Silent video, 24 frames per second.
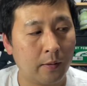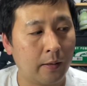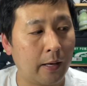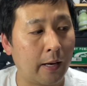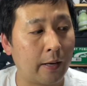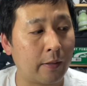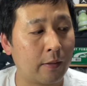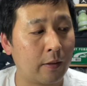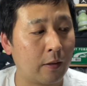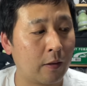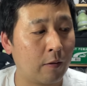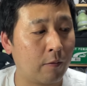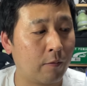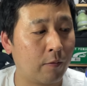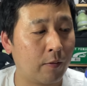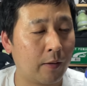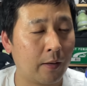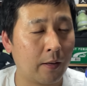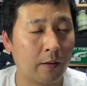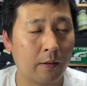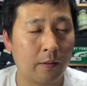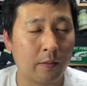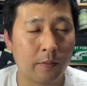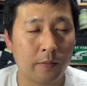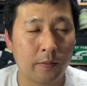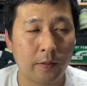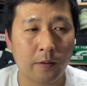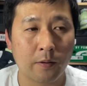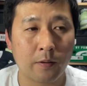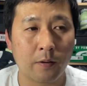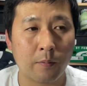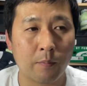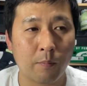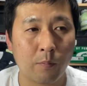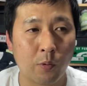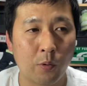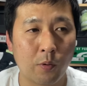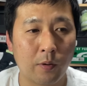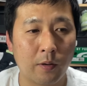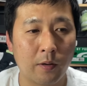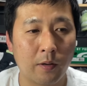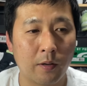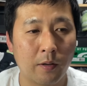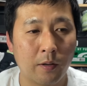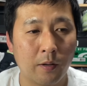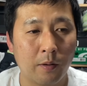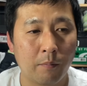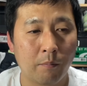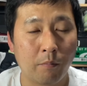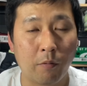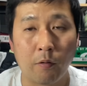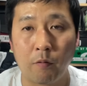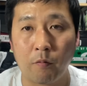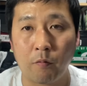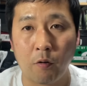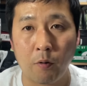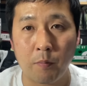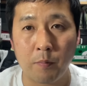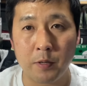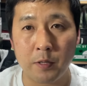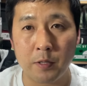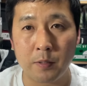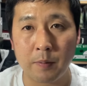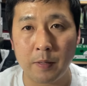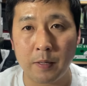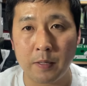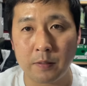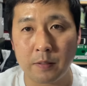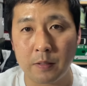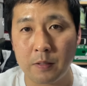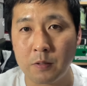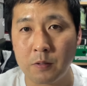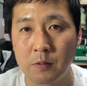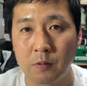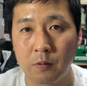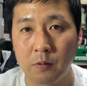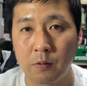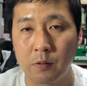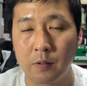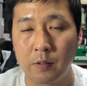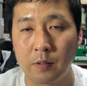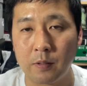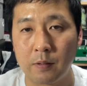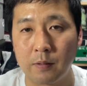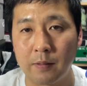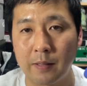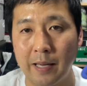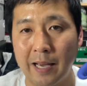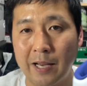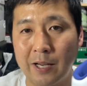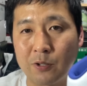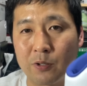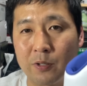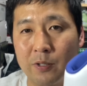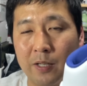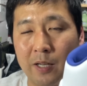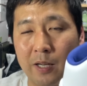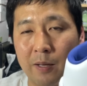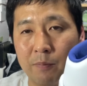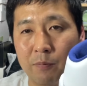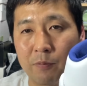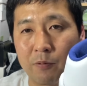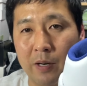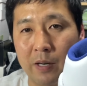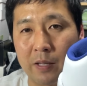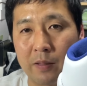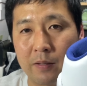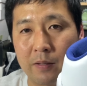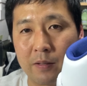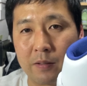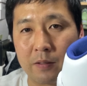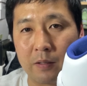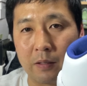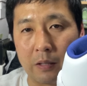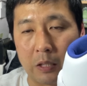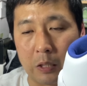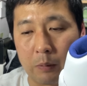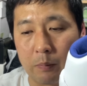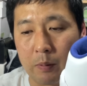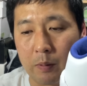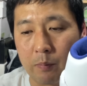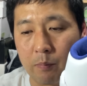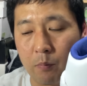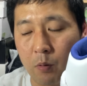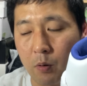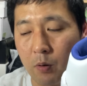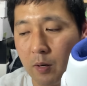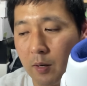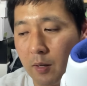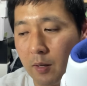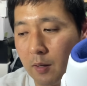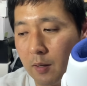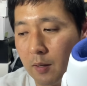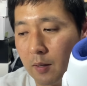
I think if you get a thicker, more performance-based insole, you could actually upgrade this a little bit more.